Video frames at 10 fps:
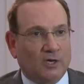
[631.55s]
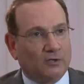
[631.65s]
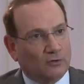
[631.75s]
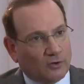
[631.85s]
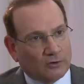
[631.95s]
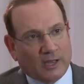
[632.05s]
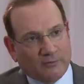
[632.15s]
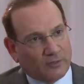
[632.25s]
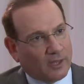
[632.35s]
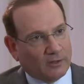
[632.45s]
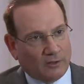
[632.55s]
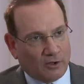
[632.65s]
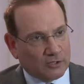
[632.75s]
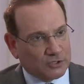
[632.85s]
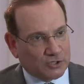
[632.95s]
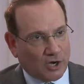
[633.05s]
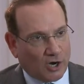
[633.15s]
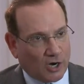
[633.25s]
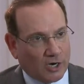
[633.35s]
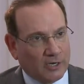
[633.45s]
You don't have that long
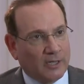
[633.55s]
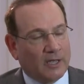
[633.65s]
scar.